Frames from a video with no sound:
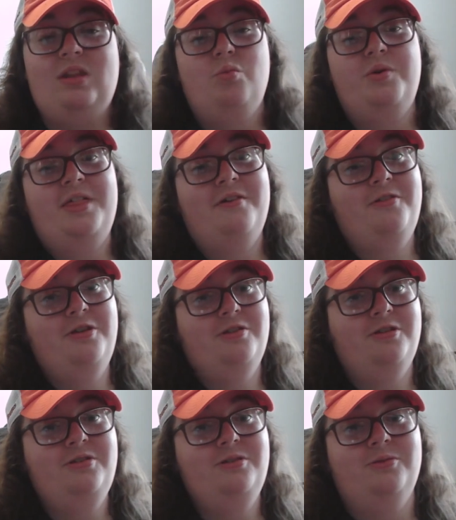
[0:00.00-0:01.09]
without further
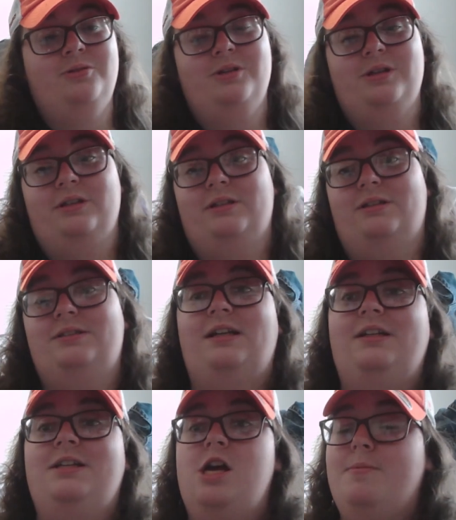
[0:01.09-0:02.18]
ado, let's
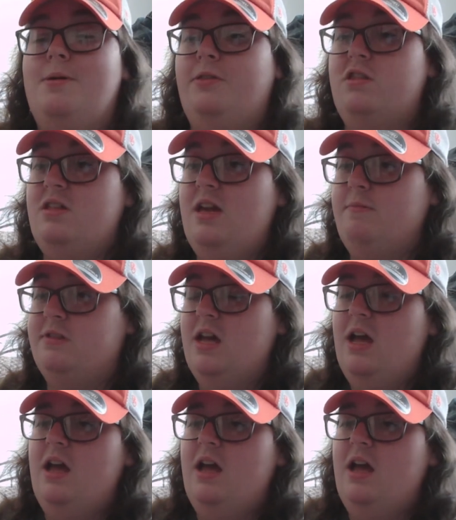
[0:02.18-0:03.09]
actually talk about these games.